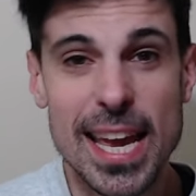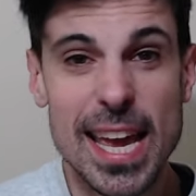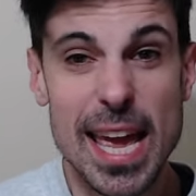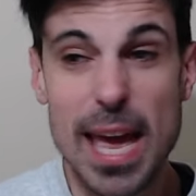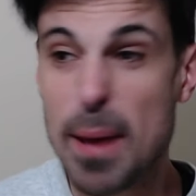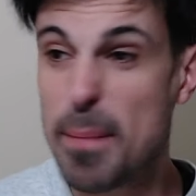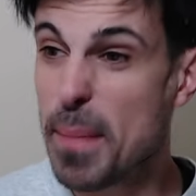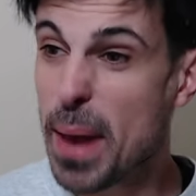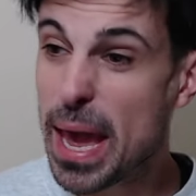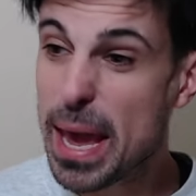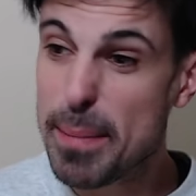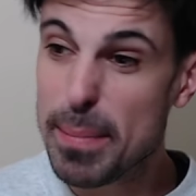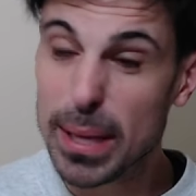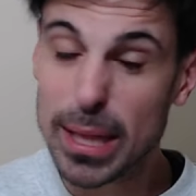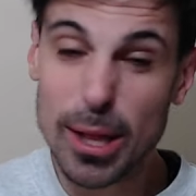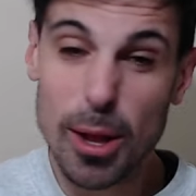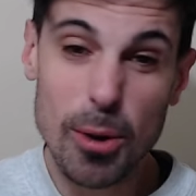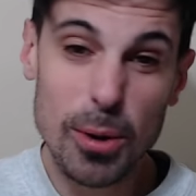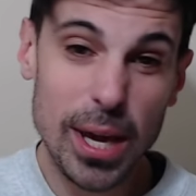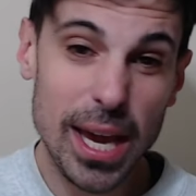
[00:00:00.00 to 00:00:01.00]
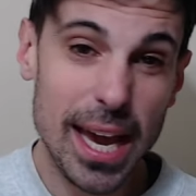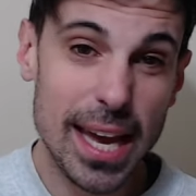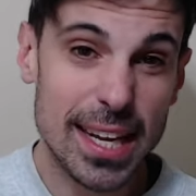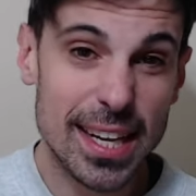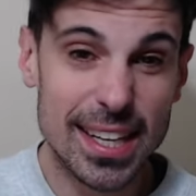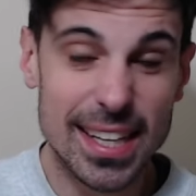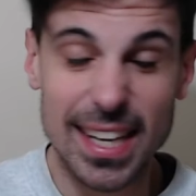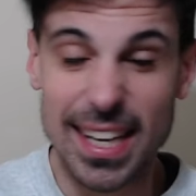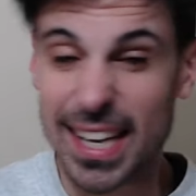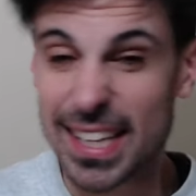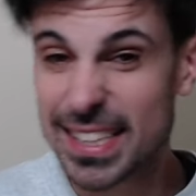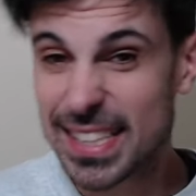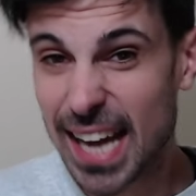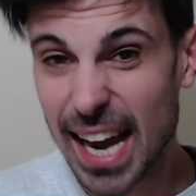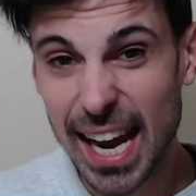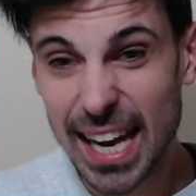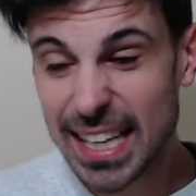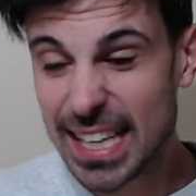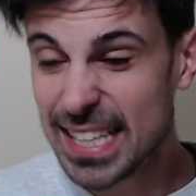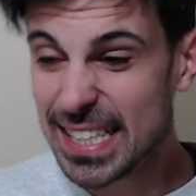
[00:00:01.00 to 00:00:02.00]
It may have been located in a
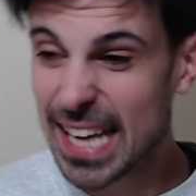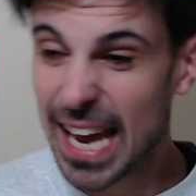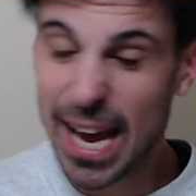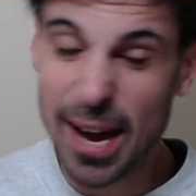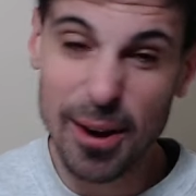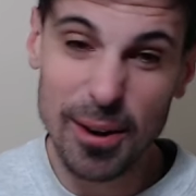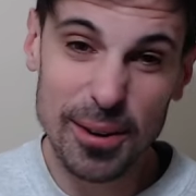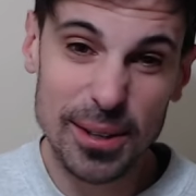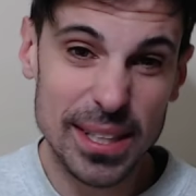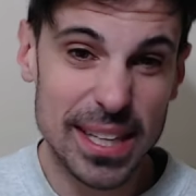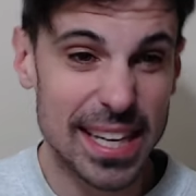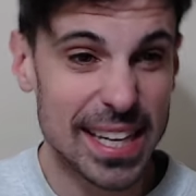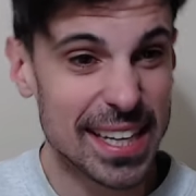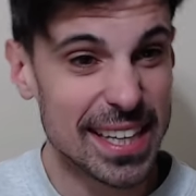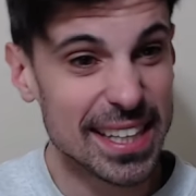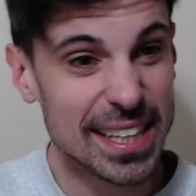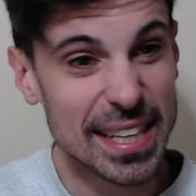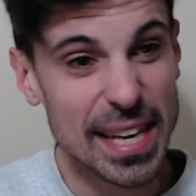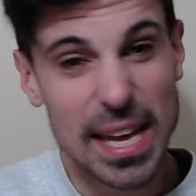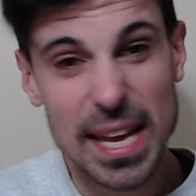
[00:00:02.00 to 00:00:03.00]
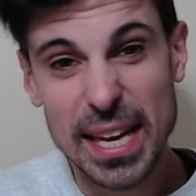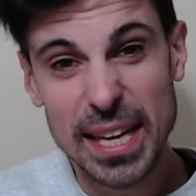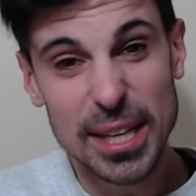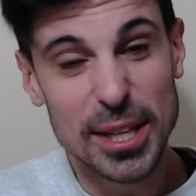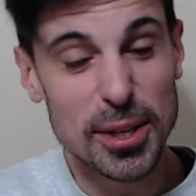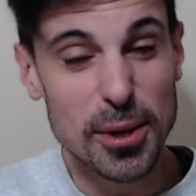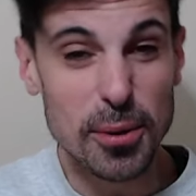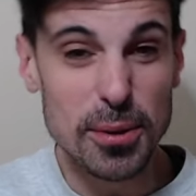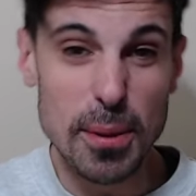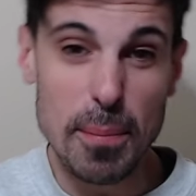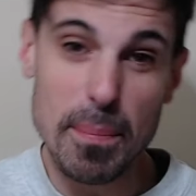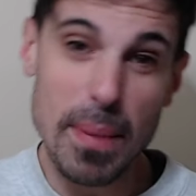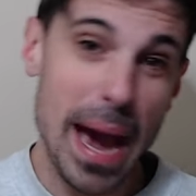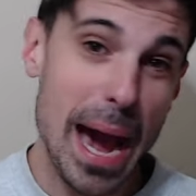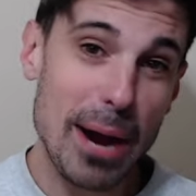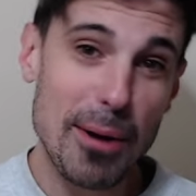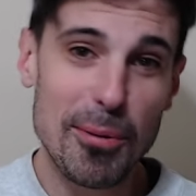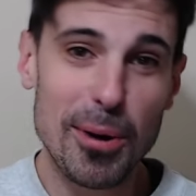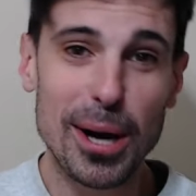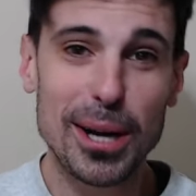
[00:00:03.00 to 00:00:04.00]
tiny town in, you know, the
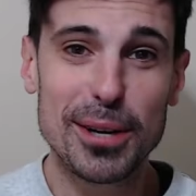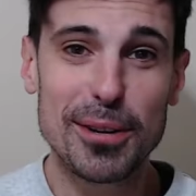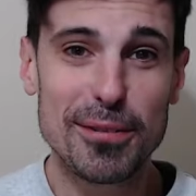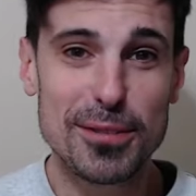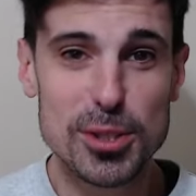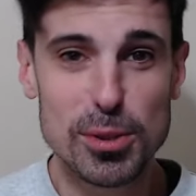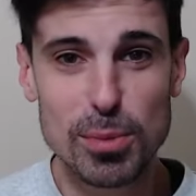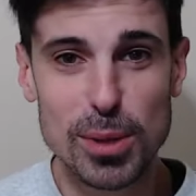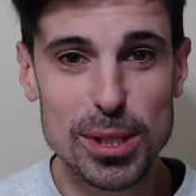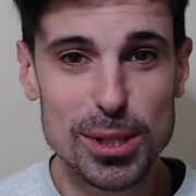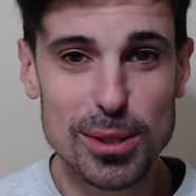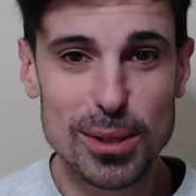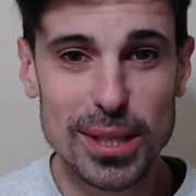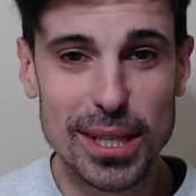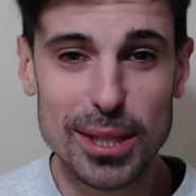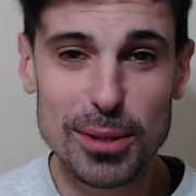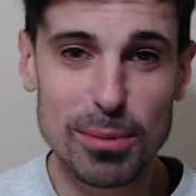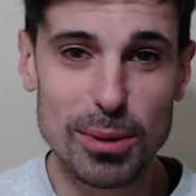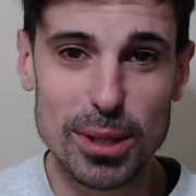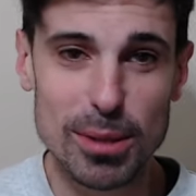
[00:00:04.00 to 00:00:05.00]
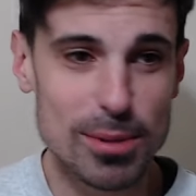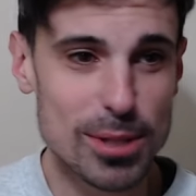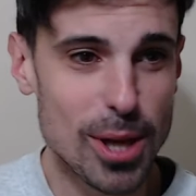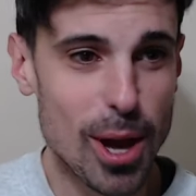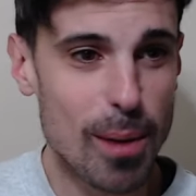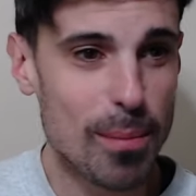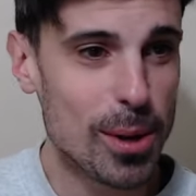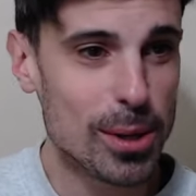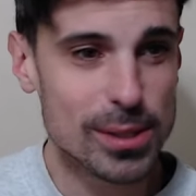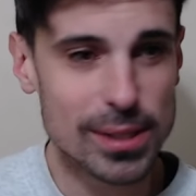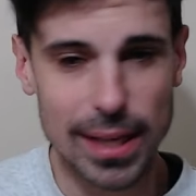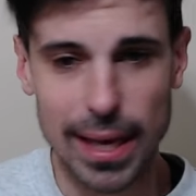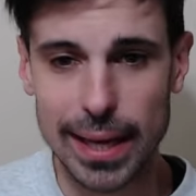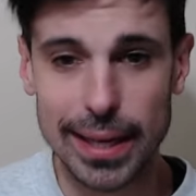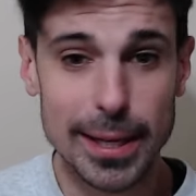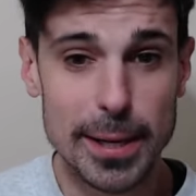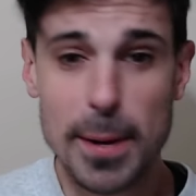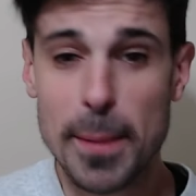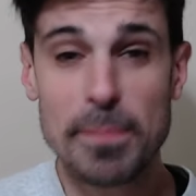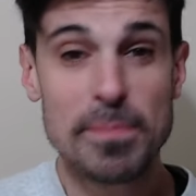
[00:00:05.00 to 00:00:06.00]
backwater of Switzerland where there was almost
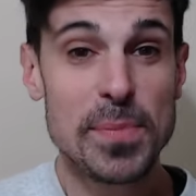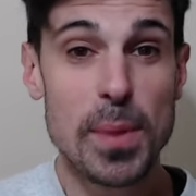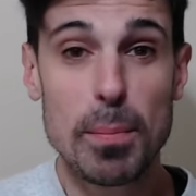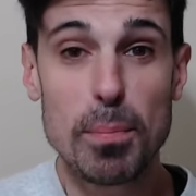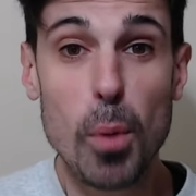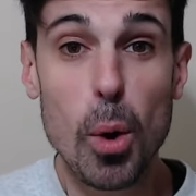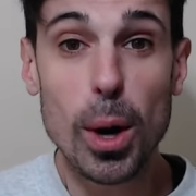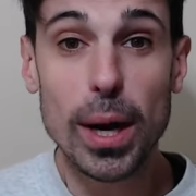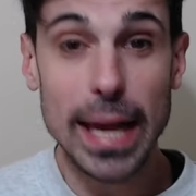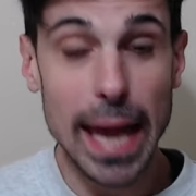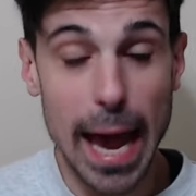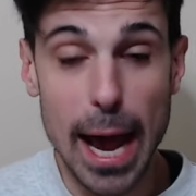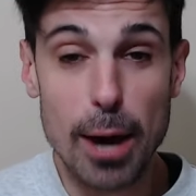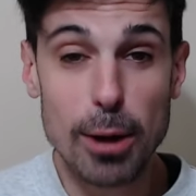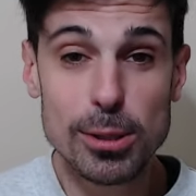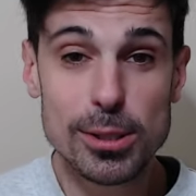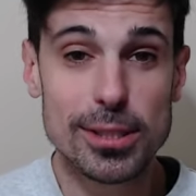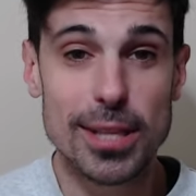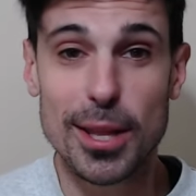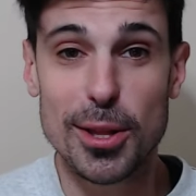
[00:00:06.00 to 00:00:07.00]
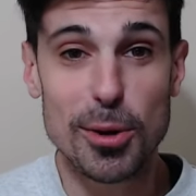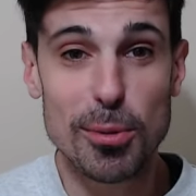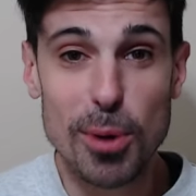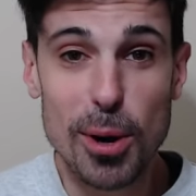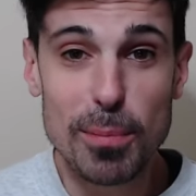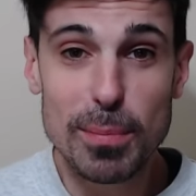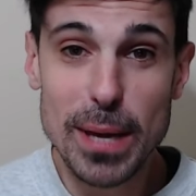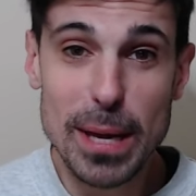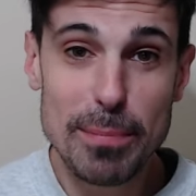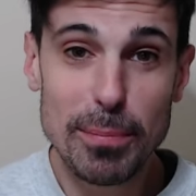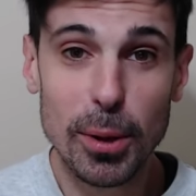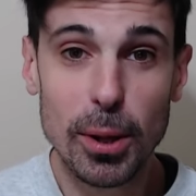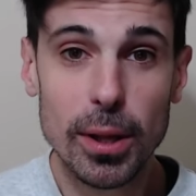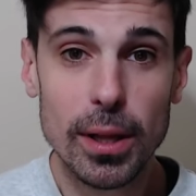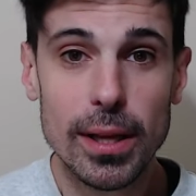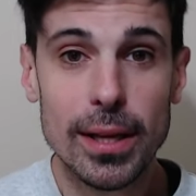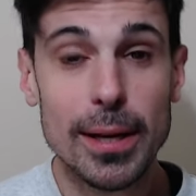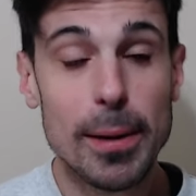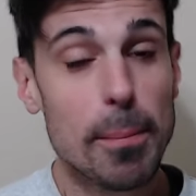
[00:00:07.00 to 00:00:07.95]
like more cows than there were people.